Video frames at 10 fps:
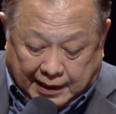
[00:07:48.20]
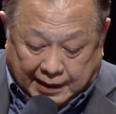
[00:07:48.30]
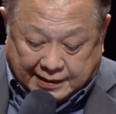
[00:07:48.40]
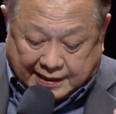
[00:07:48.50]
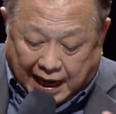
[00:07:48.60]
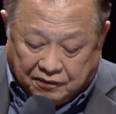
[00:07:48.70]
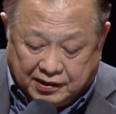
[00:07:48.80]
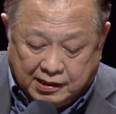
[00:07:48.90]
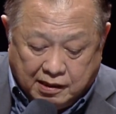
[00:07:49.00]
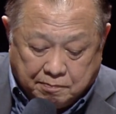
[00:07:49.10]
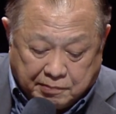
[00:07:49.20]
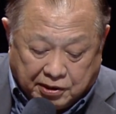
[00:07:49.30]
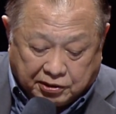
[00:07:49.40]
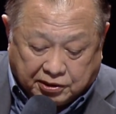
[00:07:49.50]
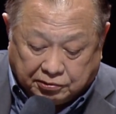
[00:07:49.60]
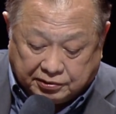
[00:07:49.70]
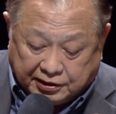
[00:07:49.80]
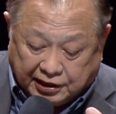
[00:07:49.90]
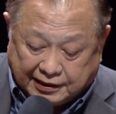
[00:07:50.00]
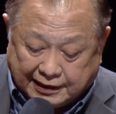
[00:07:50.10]
Seven miracles
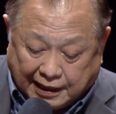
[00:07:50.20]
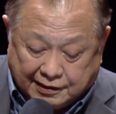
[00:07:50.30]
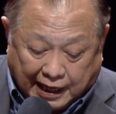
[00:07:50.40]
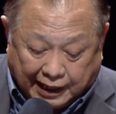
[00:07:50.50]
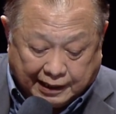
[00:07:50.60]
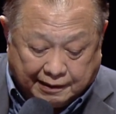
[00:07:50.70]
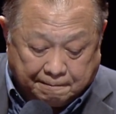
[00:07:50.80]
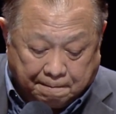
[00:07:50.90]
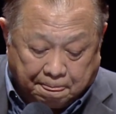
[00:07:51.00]
Jesus had done.